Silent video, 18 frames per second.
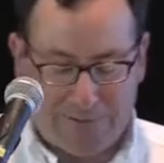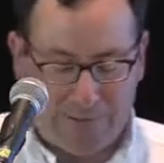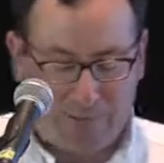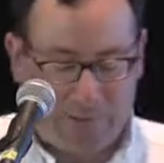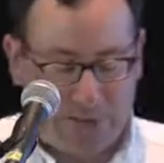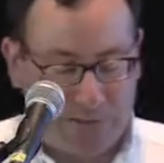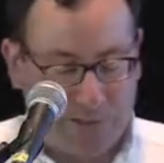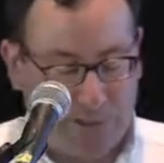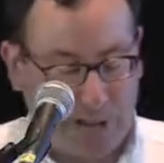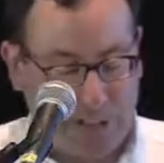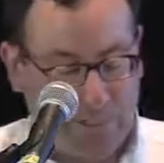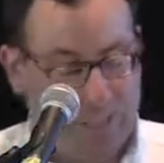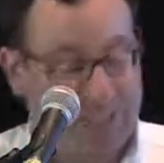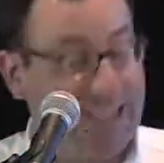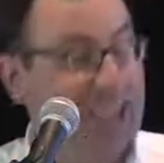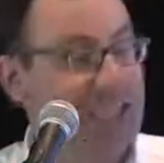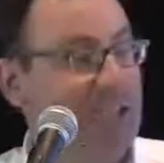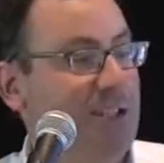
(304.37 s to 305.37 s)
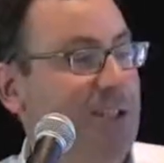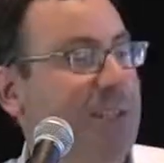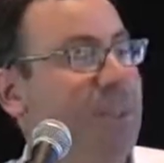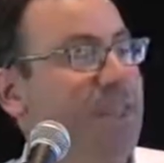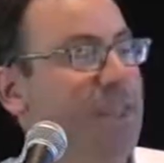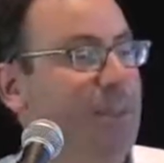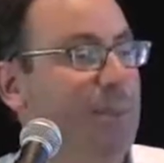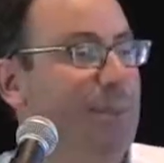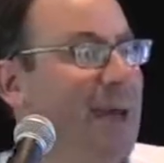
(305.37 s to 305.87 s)
have a special obligation
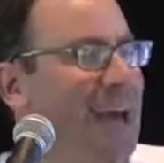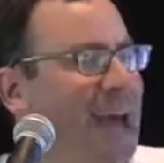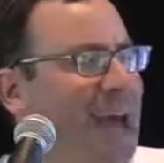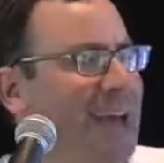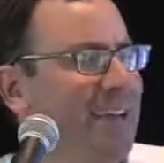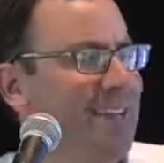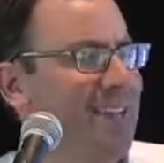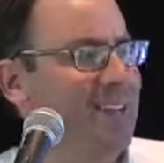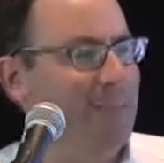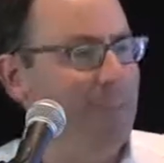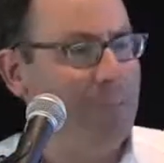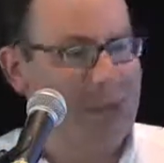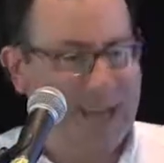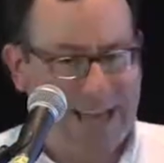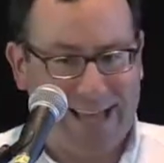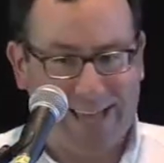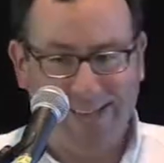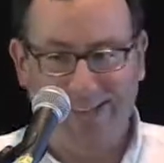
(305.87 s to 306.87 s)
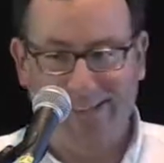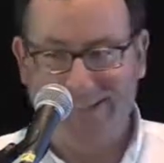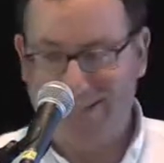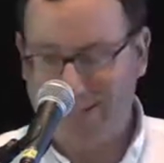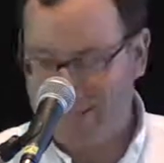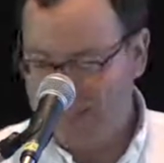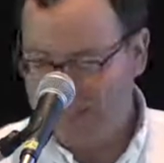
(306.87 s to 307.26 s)
to the past, the past